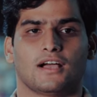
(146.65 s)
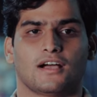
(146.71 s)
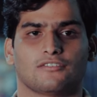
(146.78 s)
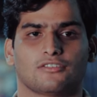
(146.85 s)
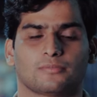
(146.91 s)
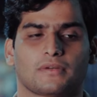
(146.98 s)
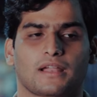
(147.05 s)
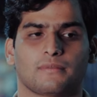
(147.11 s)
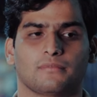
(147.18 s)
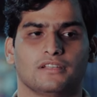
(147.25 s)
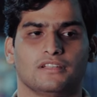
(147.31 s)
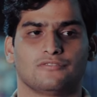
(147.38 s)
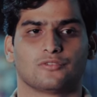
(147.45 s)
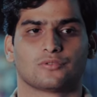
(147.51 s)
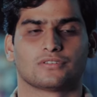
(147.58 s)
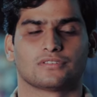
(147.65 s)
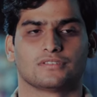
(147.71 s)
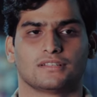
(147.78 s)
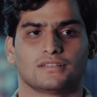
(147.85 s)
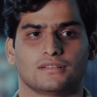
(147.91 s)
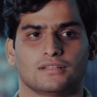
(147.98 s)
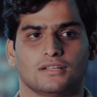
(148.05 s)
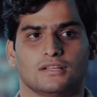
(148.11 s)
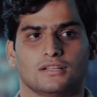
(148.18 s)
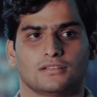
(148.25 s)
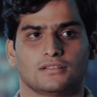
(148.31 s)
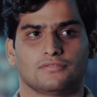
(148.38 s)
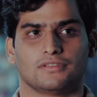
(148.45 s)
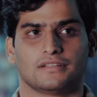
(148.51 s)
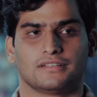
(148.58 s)
I was primarily focused in
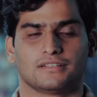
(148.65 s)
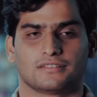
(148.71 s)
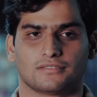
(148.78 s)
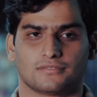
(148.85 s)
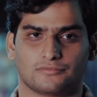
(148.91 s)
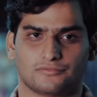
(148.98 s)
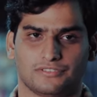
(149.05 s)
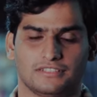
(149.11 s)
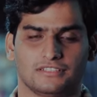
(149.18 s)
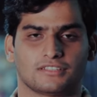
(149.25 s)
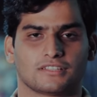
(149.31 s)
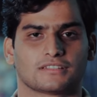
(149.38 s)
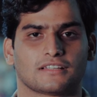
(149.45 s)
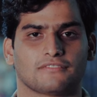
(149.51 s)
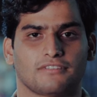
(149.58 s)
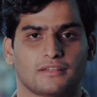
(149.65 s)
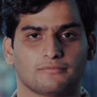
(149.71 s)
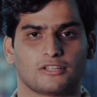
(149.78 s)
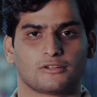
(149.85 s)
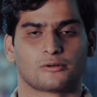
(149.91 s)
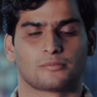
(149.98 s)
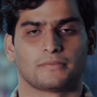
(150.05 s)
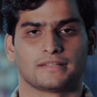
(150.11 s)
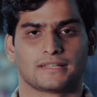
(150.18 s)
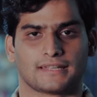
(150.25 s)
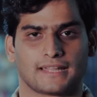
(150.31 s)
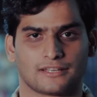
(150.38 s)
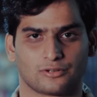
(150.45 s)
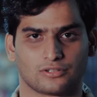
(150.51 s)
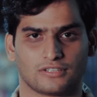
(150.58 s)
the various fields such as web development and
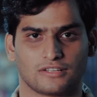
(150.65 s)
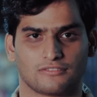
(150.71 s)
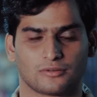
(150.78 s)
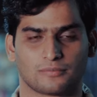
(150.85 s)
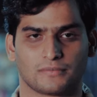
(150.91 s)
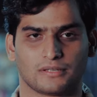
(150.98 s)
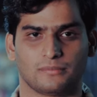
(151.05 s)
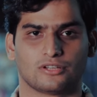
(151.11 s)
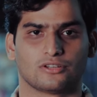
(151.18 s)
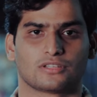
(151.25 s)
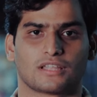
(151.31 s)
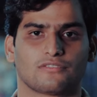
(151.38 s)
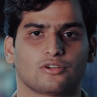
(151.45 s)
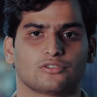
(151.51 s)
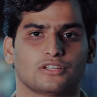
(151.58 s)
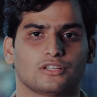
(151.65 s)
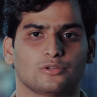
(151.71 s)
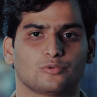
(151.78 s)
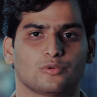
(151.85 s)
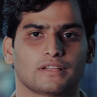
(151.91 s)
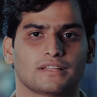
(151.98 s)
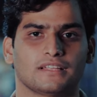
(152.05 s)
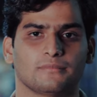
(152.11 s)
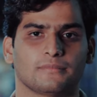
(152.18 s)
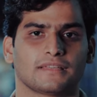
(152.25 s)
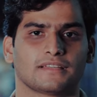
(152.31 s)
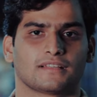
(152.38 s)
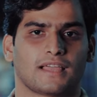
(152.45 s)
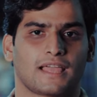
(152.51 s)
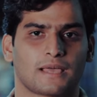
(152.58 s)
Android development because I wanted to quickly
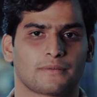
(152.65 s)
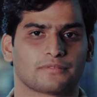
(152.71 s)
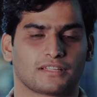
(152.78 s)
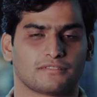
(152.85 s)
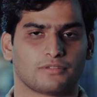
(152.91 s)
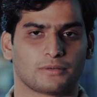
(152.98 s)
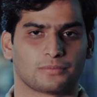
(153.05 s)
make apps and